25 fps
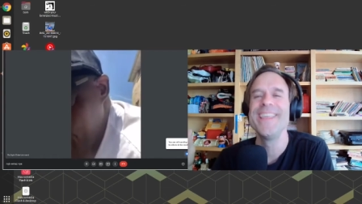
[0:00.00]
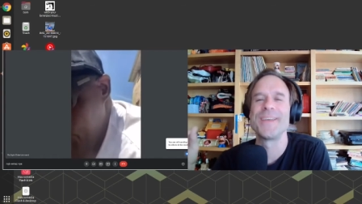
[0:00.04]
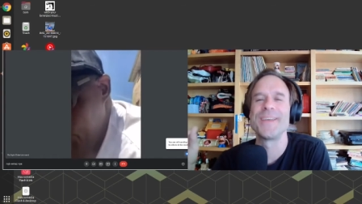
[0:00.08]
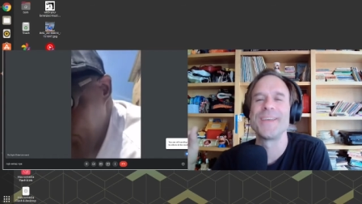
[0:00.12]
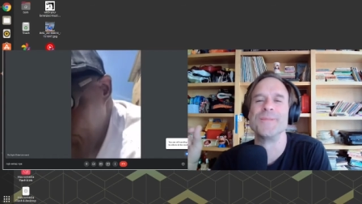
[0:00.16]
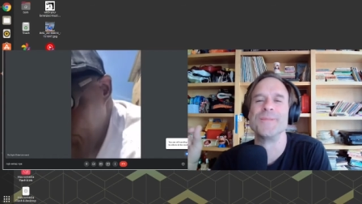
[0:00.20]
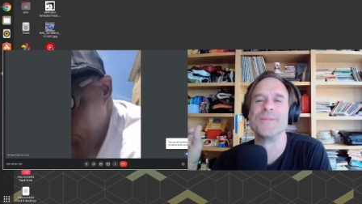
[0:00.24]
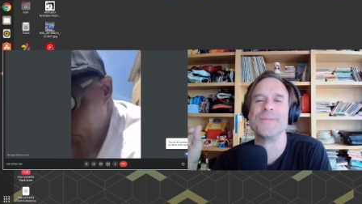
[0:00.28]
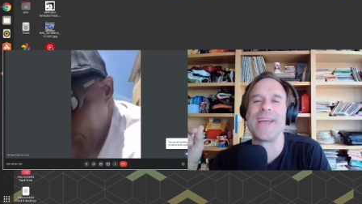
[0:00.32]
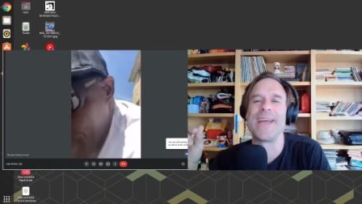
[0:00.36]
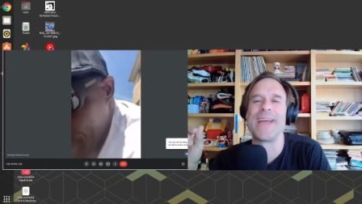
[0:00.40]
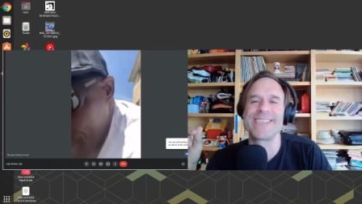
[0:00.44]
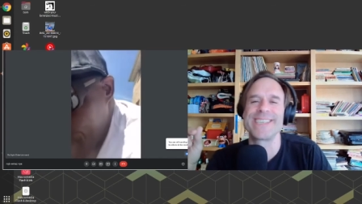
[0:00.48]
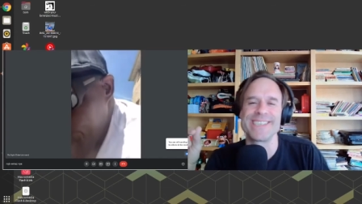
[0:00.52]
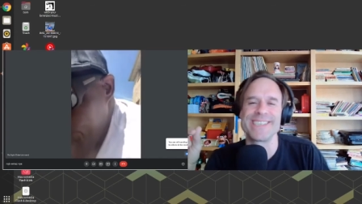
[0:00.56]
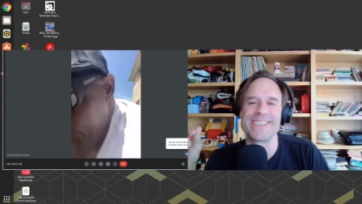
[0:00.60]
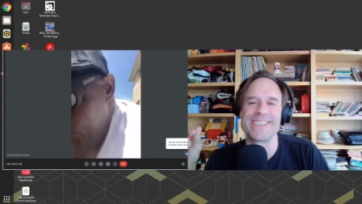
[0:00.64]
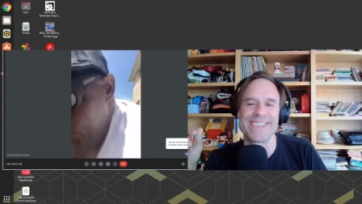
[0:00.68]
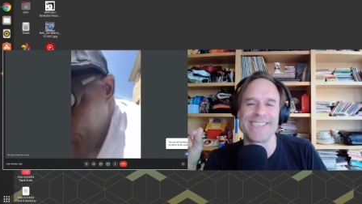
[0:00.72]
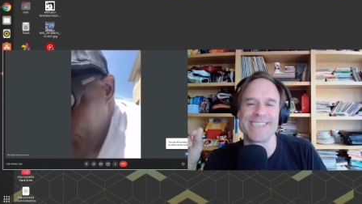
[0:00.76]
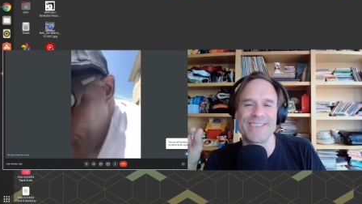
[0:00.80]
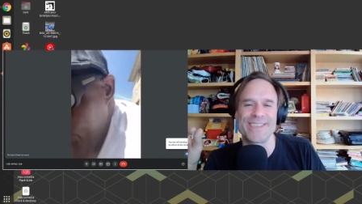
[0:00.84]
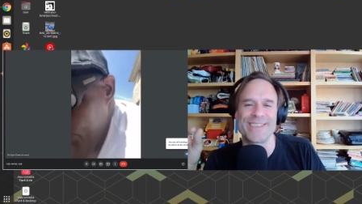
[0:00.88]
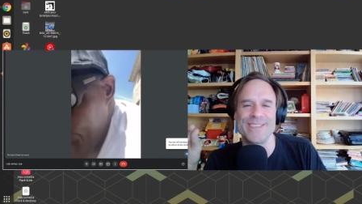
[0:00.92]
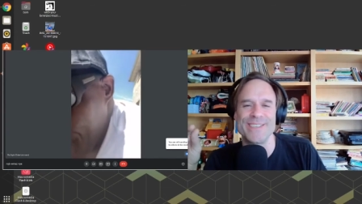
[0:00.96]
they were mad
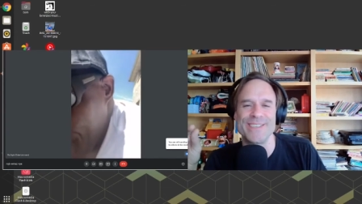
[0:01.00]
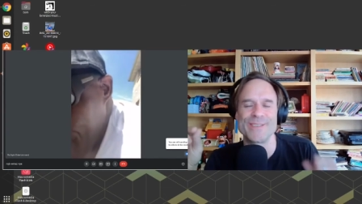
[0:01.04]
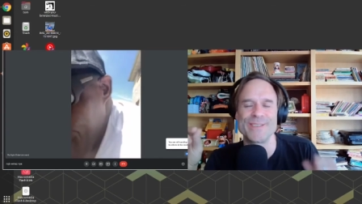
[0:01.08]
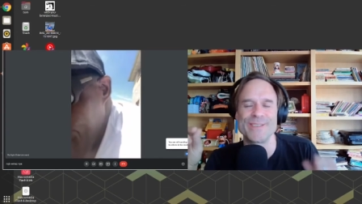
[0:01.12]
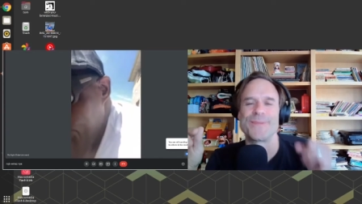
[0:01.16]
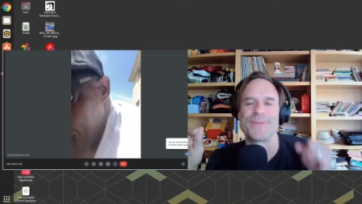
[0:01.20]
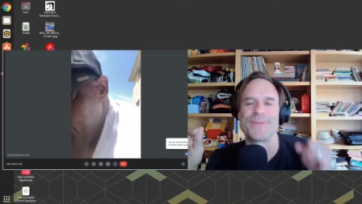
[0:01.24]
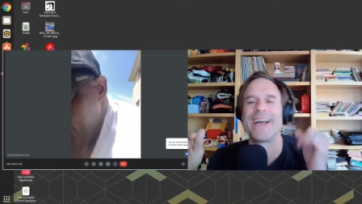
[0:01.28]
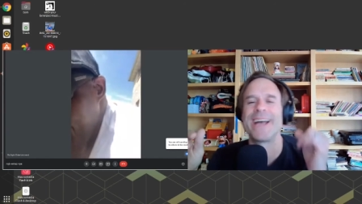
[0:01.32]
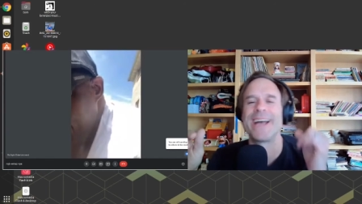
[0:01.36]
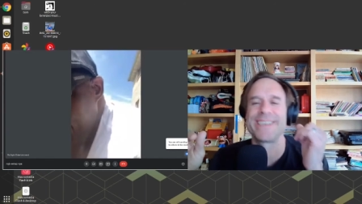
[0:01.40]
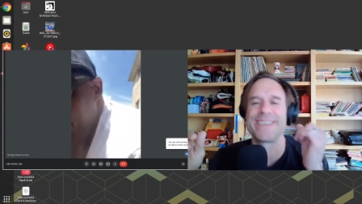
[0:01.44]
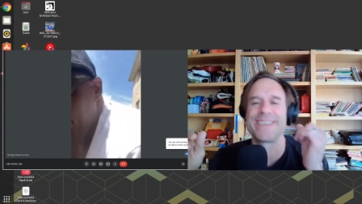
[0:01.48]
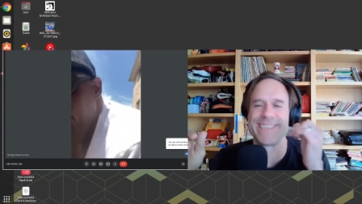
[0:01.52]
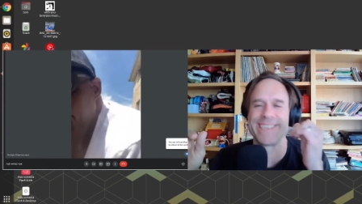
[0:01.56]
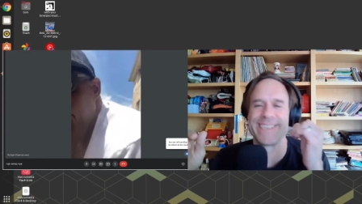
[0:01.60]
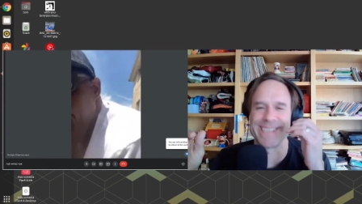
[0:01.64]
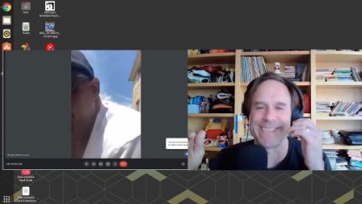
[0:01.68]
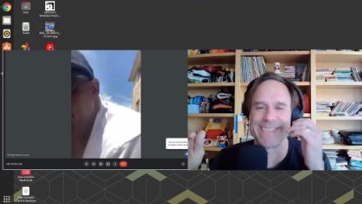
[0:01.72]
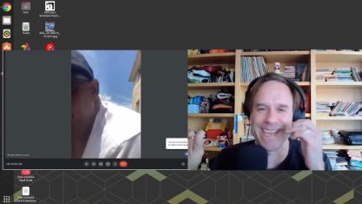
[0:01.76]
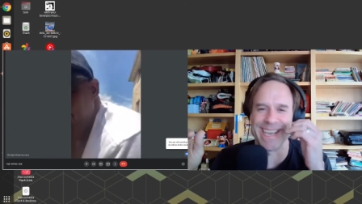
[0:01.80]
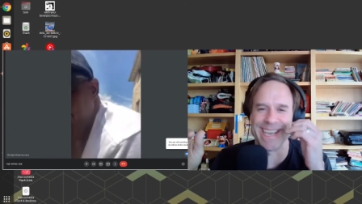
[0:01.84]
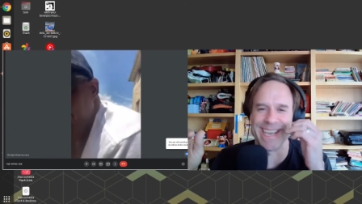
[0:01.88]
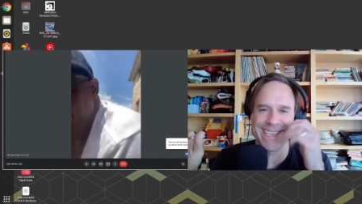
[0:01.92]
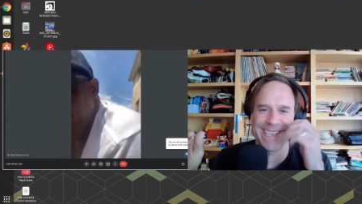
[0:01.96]
because they couldn't use. I could
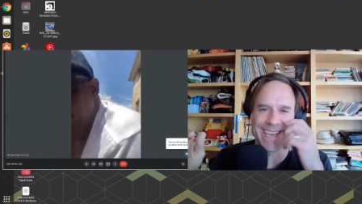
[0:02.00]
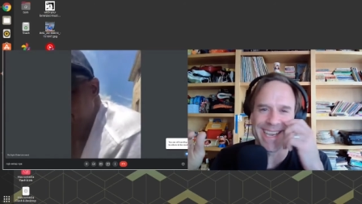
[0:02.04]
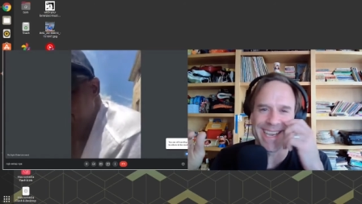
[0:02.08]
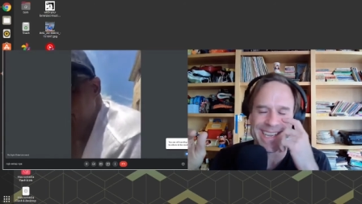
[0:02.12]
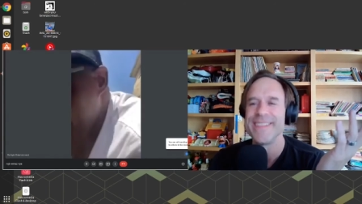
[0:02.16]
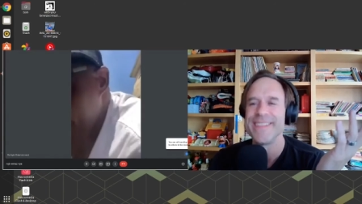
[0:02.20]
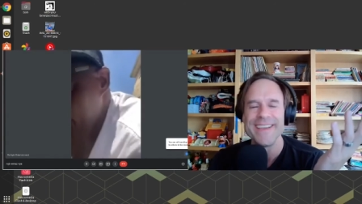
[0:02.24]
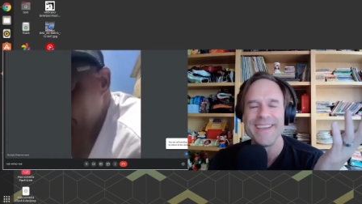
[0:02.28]
get that. Yeah,